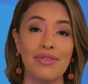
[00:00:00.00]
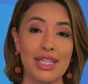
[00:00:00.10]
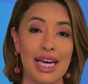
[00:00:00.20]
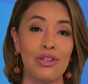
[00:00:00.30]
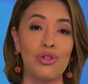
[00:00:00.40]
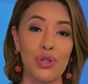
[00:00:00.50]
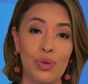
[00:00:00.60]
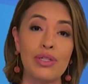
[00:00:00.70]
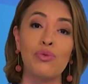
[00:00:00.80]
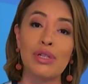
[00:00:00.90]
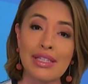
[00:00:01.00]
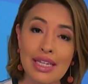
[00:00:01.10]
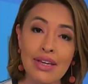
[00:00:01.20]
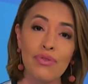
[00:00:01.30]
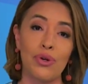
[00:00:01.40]
of the day students
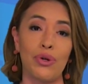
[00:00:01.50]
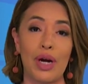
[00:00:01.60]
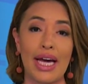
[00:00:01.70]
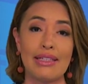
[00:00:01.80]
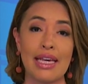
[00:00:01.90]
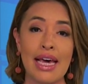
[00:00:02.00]
received their grades.